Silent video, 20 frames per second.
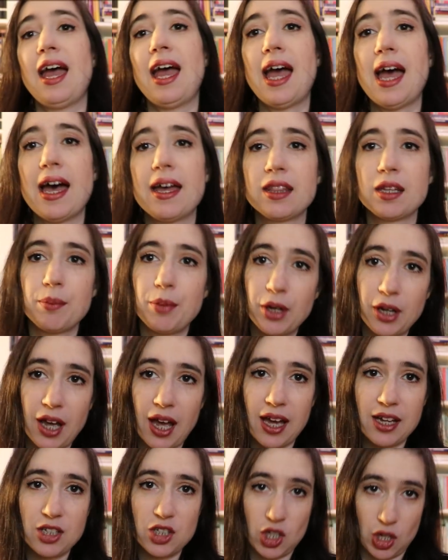And the book
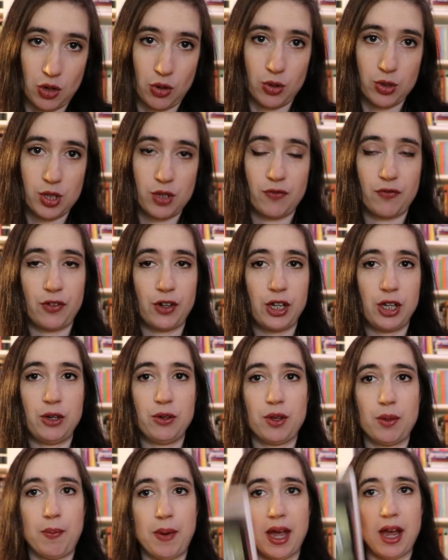I chose for
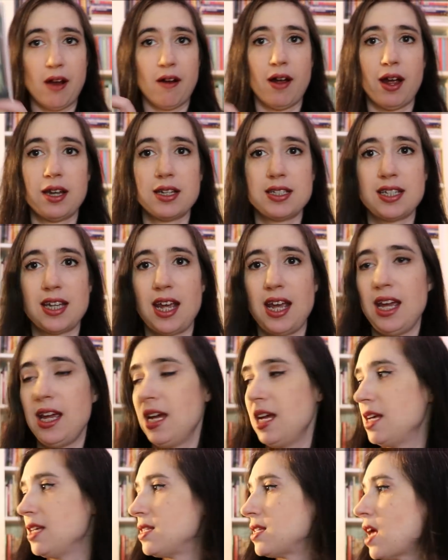you, the parent,
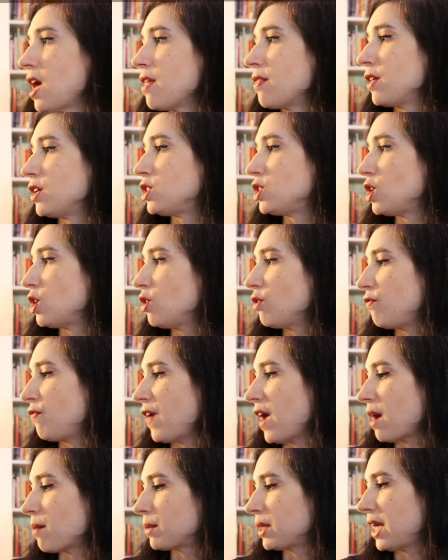is The Two
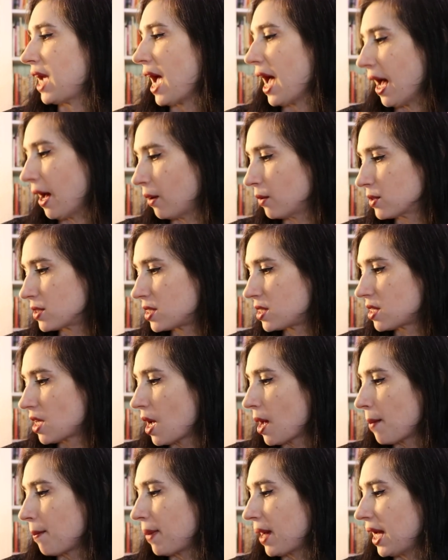Family House
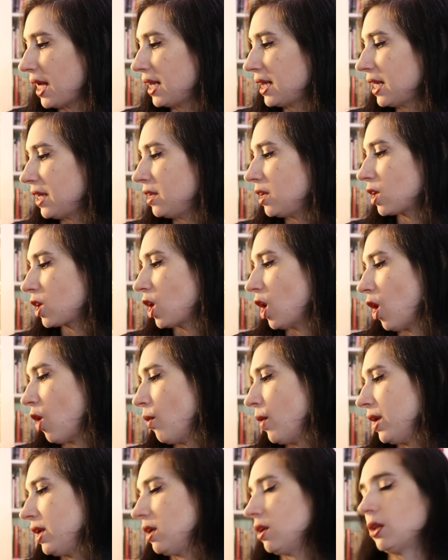by Linda
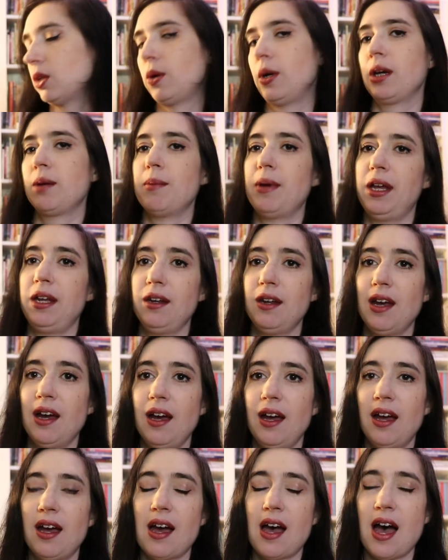Cohen Leugman.
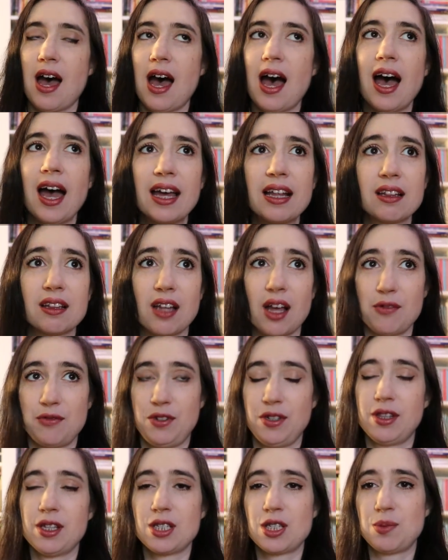I
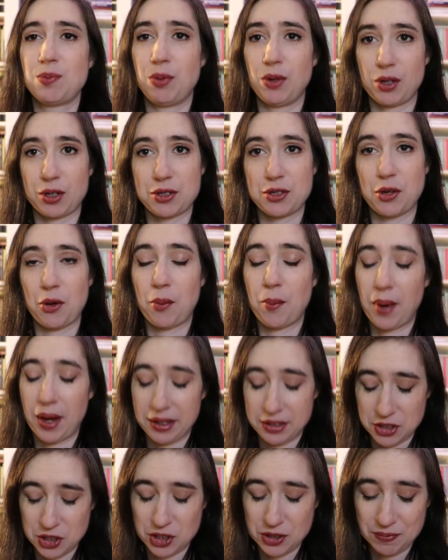loved this book so
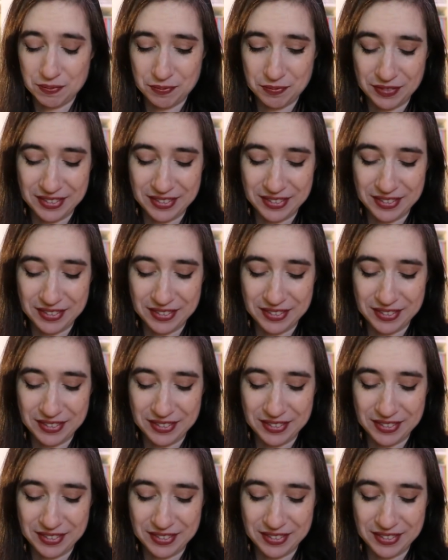much.